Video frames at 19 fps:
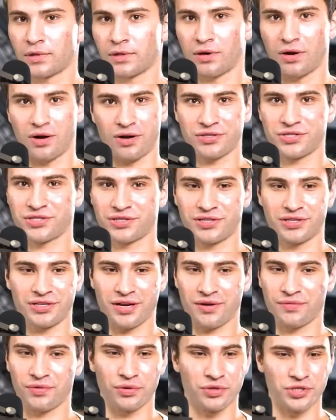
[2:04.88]
Honestly,
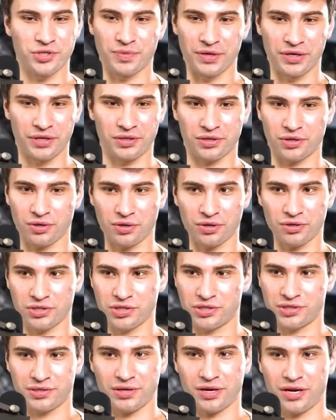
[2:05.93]
I've always been into
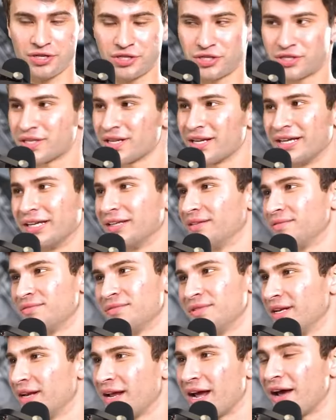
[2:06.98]
cars. I just like
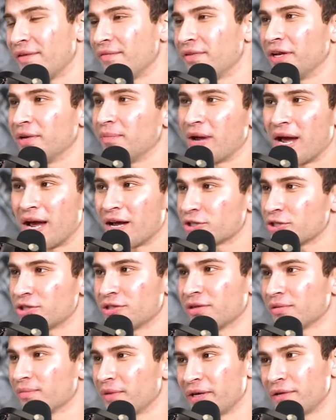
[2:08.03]
didn't have any passion
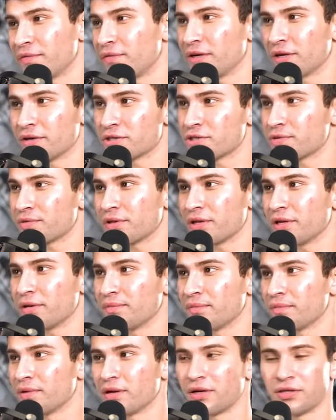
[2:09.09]
to make videos for them
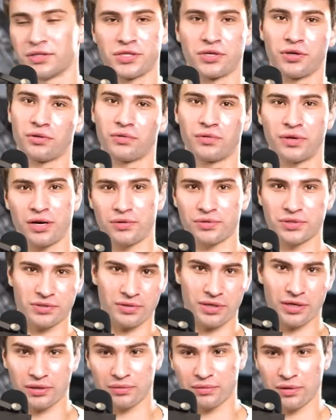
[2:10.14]
until when I was
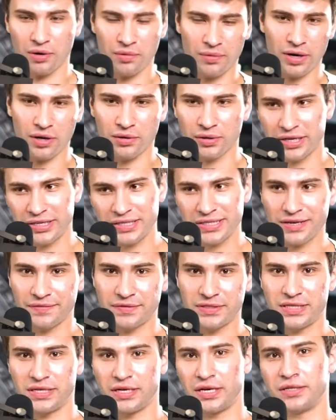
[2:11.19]
around around like
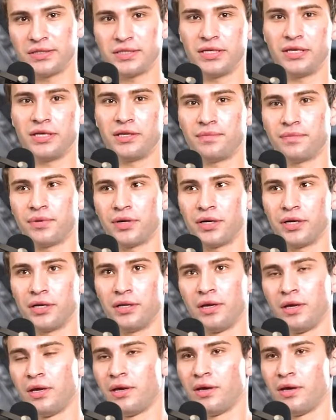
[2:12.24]
17, 18, but